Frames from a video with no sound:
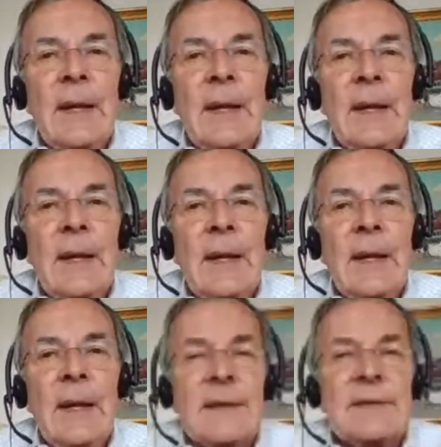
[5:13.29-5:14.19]
I think the
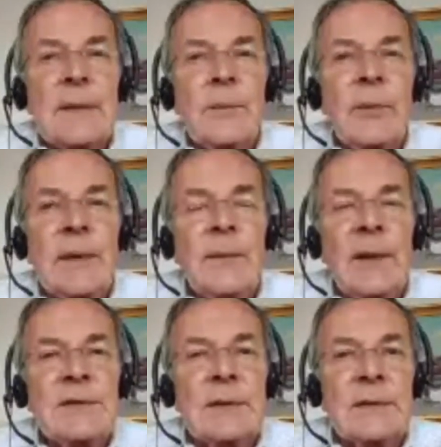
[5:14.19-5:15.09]
markets are pretty
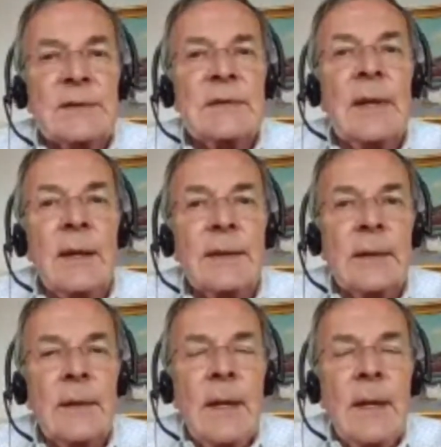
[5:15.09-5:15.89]
much stunned and